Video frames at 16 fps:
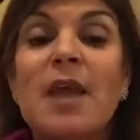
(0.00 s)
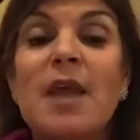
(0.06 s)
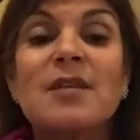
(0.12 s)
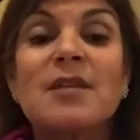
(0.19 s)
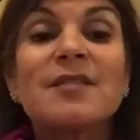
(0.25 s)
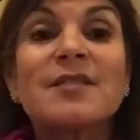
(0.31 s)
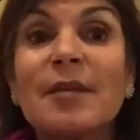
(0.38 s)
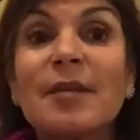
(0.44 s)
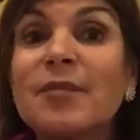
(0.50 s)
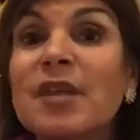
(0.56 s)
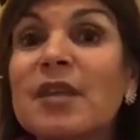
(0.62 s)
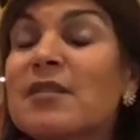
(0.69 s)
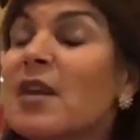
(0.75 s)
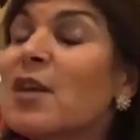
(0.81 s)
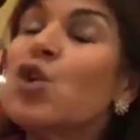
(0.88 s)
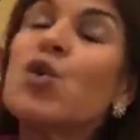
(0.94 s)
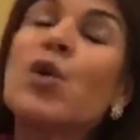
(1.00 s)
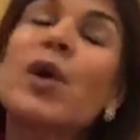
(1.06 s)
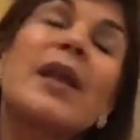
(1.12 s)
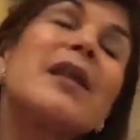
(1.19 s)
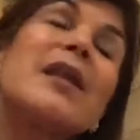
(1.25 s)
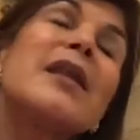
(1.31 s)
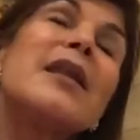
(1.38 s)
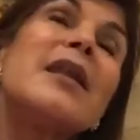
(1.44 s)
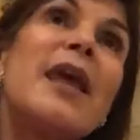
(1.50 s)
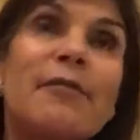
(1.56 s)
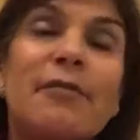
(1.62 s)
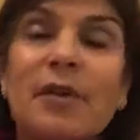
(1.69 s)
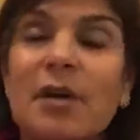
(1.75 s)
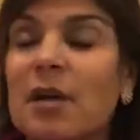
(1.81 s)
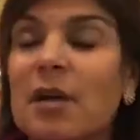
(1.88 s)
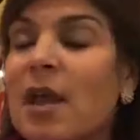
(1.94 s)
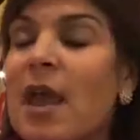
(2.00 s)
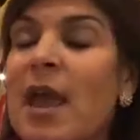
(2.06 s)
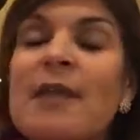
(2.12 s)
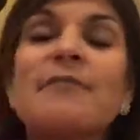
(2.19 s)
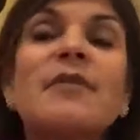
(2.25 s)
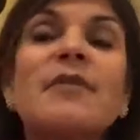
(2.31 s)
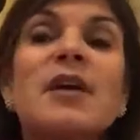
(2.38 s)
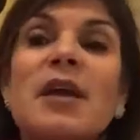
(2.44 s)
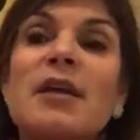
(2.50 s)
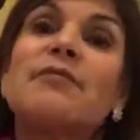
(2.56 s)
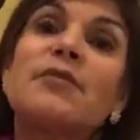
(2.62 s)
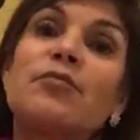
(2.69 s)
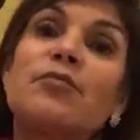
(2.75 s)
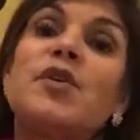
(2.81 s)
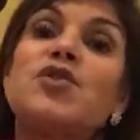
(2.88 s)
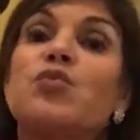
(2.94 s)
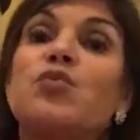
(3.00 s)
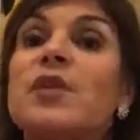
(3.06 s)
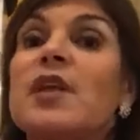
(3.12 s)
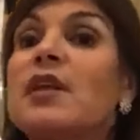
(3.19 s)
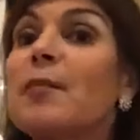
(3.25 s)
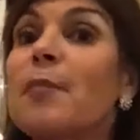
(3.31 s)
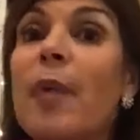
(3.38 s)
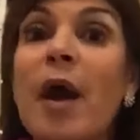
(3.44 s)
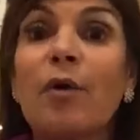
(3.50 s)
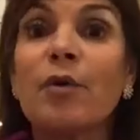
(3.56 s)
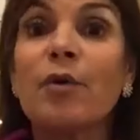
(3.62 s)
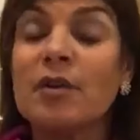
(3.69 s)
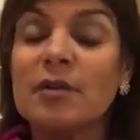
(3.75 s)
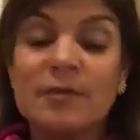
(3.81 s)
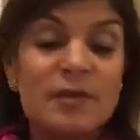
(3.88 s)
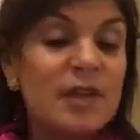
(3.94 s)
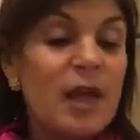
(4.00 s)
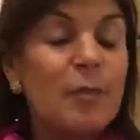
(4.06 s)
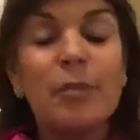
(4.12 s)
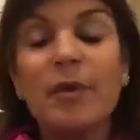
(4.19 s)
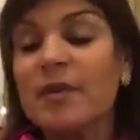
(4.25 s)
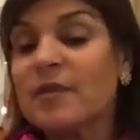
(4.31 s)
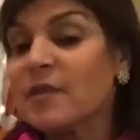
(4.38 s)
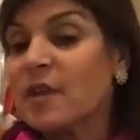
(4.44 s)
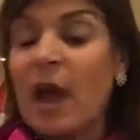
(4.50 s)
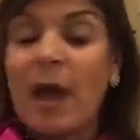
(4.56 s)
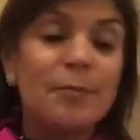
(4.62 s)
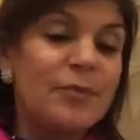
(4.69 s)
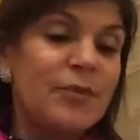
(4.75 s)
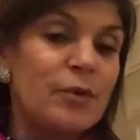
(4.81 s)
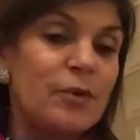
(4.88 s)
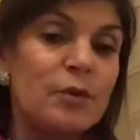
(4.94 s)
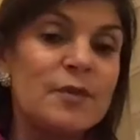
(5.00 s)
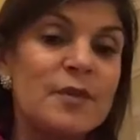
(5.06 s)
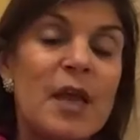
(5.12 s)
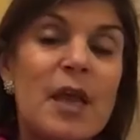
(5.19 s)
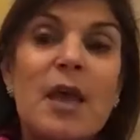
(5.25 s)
Something that you can never, ever, ever reach with any powders, tablets, capsules.